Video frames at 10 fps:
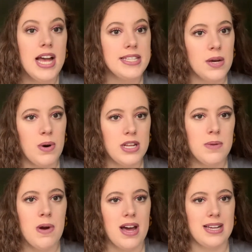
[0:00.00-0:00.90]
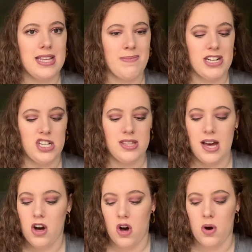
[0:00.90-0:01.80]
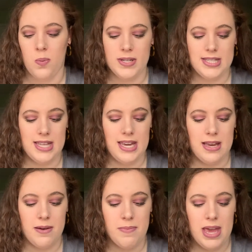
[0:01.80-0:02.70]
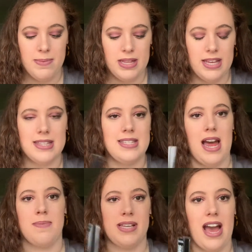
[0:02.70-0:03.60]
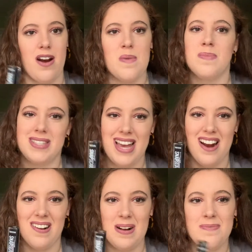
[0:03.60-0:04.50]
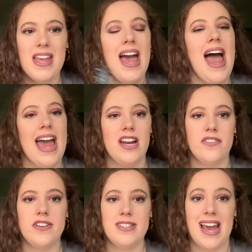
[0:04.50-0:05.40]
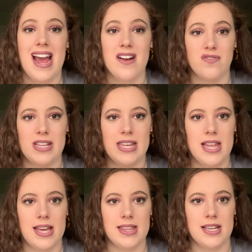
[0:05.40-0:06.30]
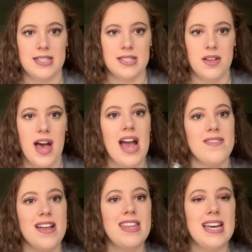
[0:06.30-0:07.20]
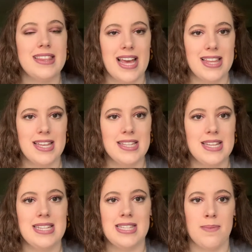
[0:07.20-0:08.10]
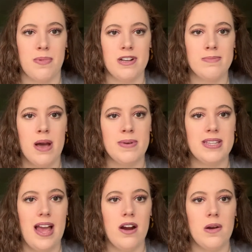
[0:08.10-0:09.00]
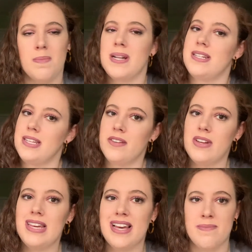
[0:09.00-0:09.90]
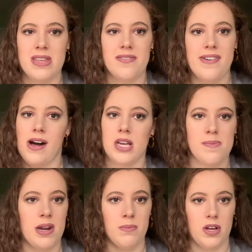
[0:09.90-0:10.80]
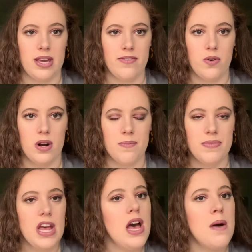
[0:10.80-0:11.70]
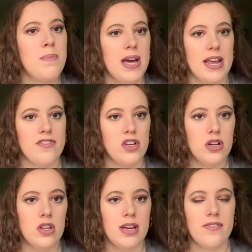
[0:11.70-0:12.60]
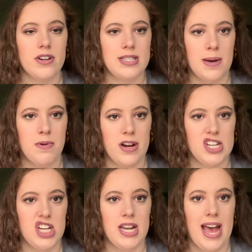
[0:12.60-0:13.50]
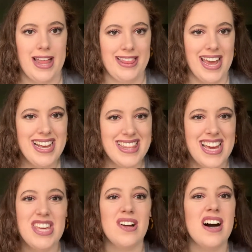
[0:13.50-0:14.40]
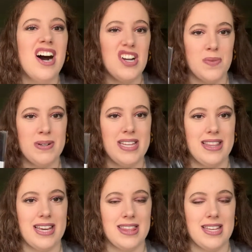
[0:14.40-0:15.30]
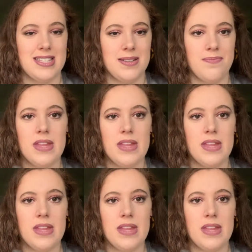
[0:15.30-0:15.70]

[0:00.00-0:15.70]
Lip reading: So one of the products I mentioned in that haul was the Maybelline Snap Mascara. And I would just say I really like this. I find that it lengthens and separates my mascara, but it doesn't really give me the volume that I'm looking for. But if you're looking for separation and length, you'll 100% like this.